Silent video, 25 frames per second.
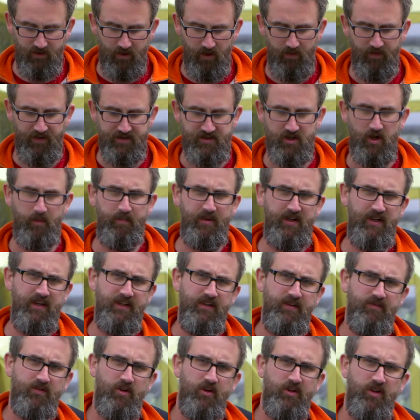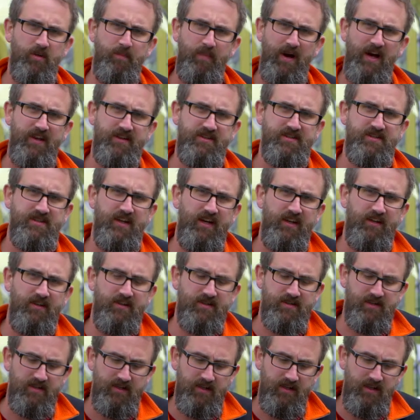On the top here, you've got your pan
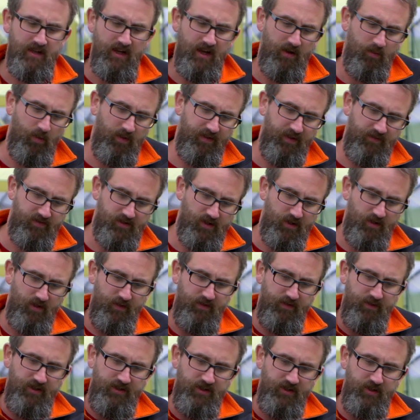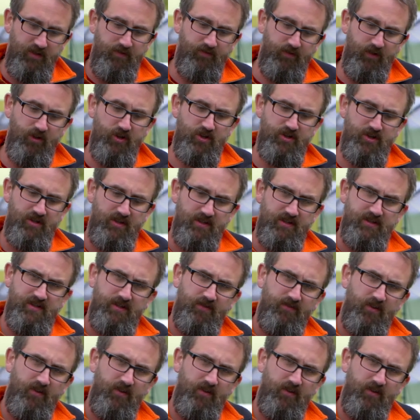stand. And what they've done on the new version is